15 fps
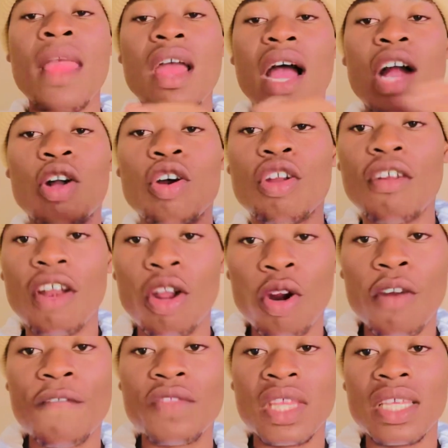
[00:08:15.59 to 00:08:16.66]

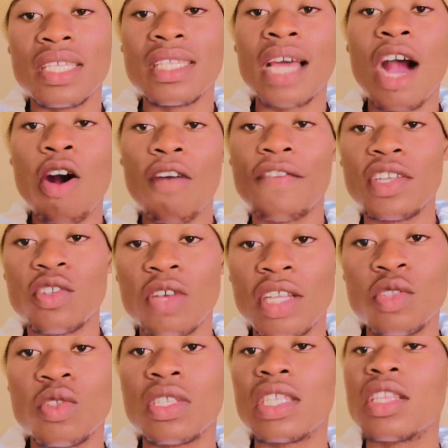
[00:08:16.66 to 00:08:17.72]
How often do I do
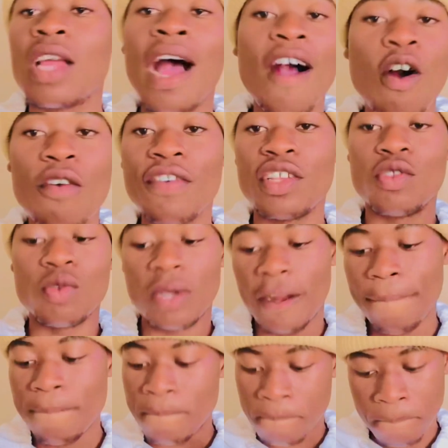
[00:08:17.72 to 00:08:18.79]
this? How often do
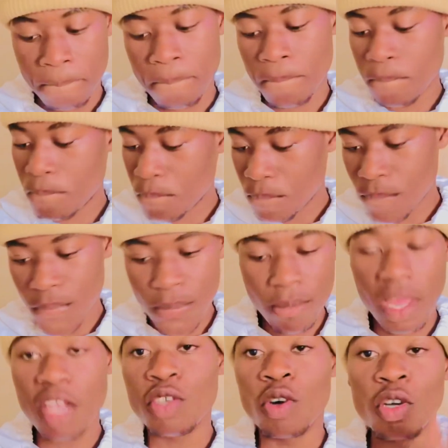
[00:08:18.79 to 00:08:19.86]
I?
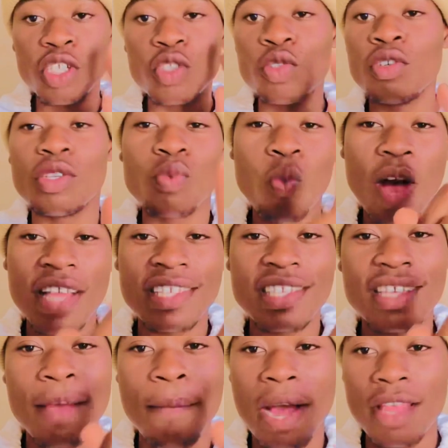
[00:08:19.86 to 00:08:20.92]
You only do it once
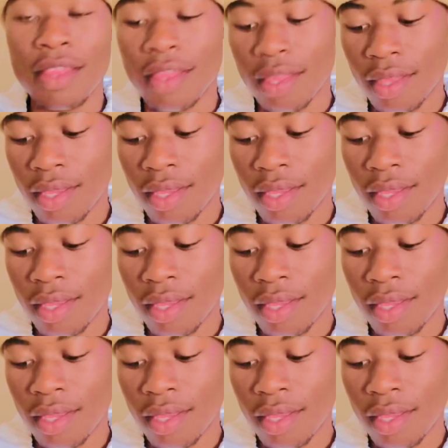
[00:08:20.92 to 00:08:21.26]
a month.